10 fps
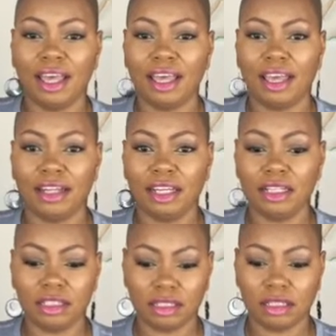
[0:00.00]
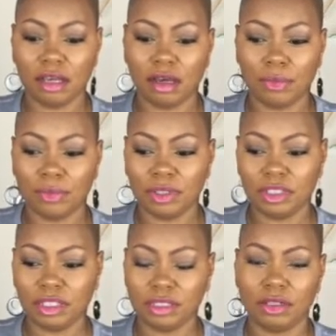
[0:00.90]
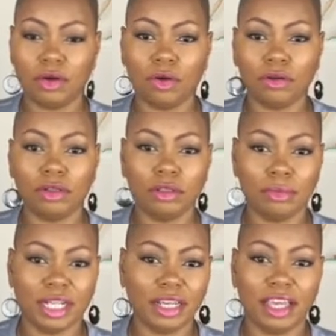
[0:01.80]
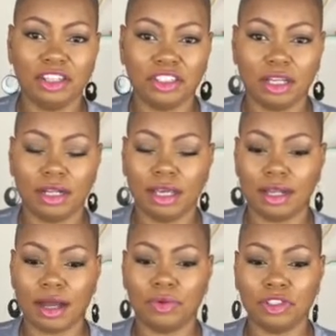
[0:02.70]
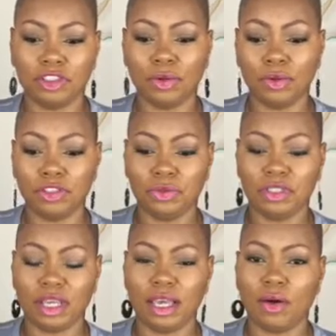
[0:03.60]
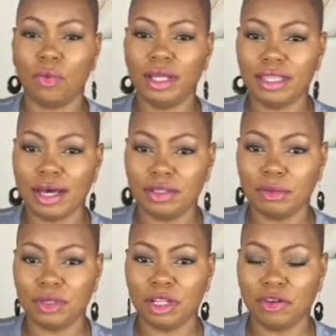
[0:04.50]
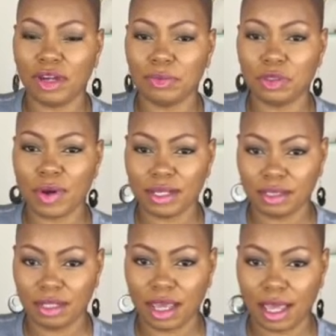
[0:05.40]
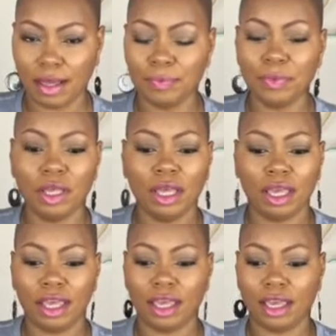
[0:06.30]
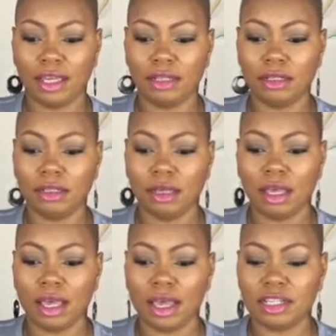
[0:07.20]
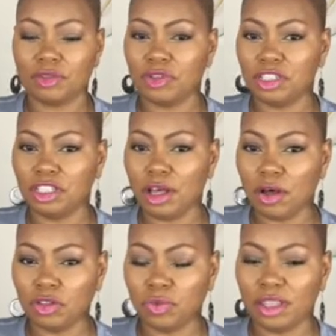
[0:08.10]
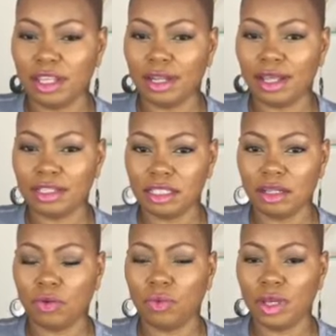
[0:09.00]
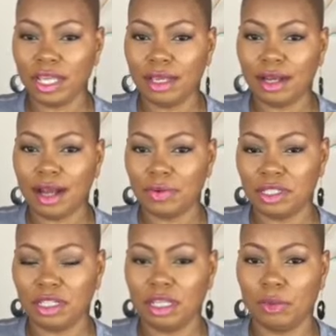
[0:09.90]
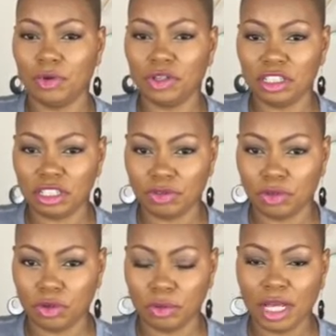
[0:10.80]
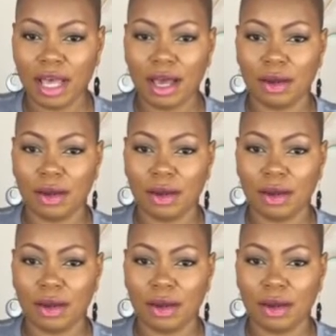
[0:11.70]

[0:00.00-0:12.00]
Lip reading: And it's an oral medication, and I was told to take 1,000 milligrams twice a day. And as a result, within less than a week, I was in the emergency room.